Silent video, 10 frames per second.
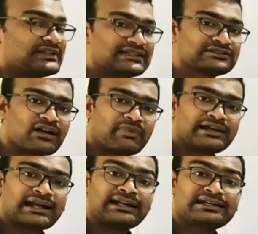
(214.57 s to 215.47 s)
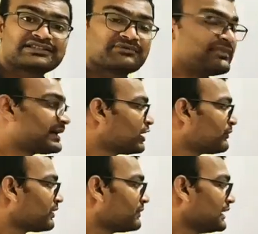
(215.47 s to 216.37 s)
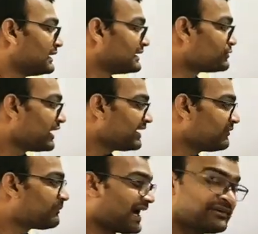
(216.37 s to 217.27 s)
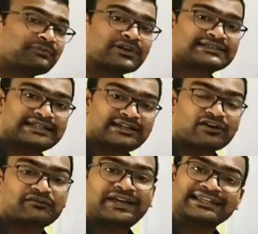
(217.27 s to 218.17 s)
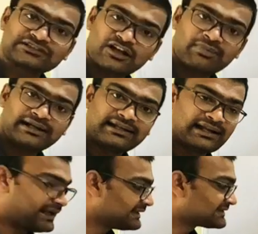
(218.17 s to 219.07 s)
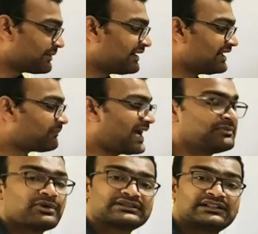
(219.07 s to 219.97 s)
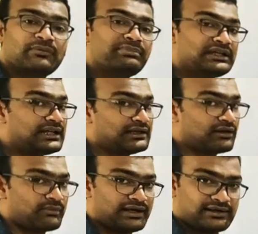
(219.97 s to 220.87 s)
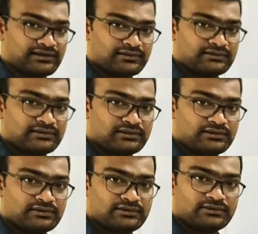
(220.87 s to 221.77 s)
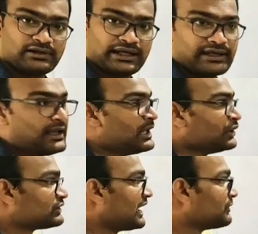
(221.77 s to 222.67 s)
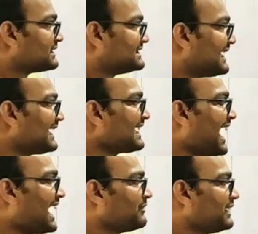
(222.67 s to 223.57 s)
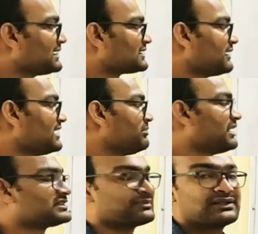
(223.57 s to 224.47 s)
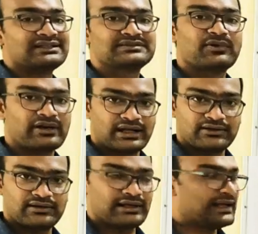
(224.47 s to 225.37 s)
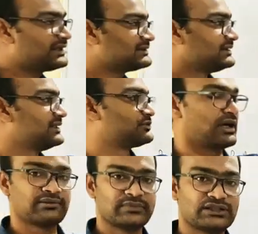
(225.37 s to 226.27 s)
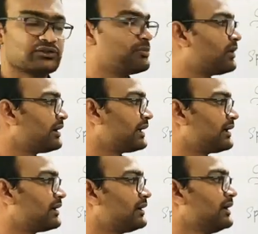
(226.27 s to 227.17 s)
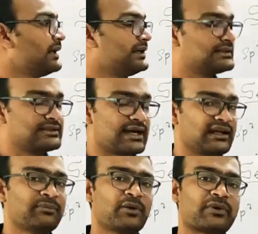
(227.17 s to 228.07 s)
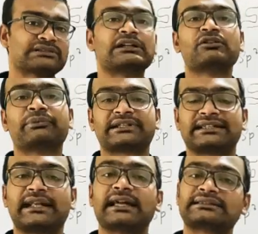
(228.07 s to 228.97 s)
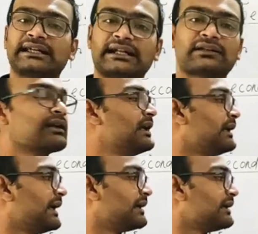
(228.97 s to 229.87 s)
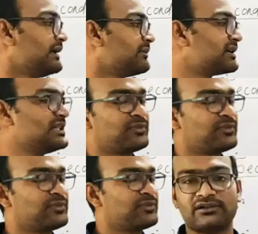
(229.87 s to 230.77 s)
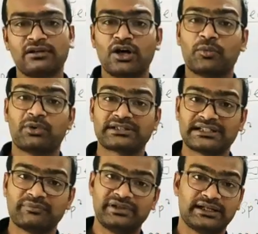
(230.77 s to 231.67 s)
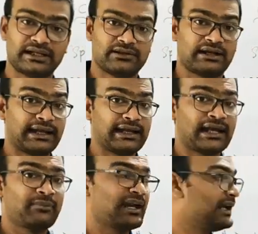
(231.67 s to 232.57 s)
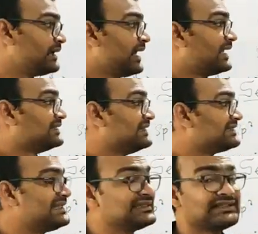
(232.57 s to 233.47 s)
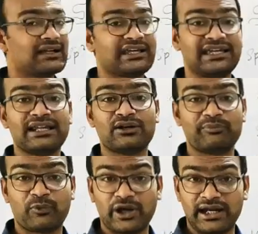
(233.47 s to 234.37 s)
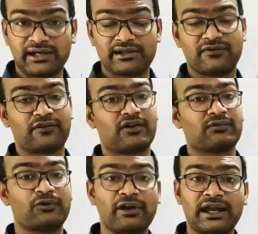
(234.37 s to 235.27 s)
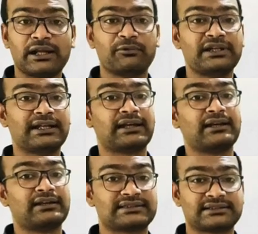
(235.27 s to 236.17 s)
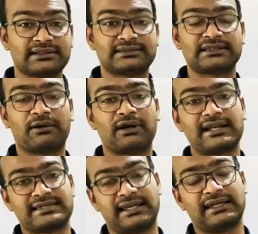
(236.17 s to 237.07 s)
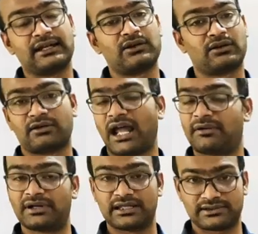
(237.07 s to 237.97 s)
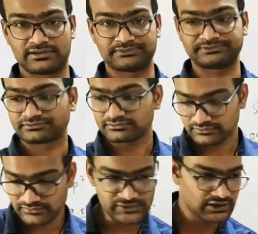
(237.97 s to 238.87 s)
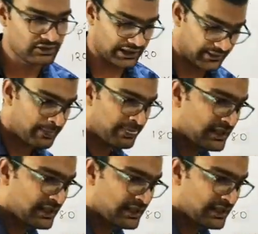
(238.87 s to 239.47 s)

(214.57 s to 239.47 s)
this orbital is made up of 25% of s orbital and 75% of p orbital. Okay, so now that hybridization depends upon this bond angle as this one. So bond angle is directly proportional to percent s character and inversely proportional to percent p character. Again I am telling, this is the key point from where we can discuss our second order hybridization. Okay,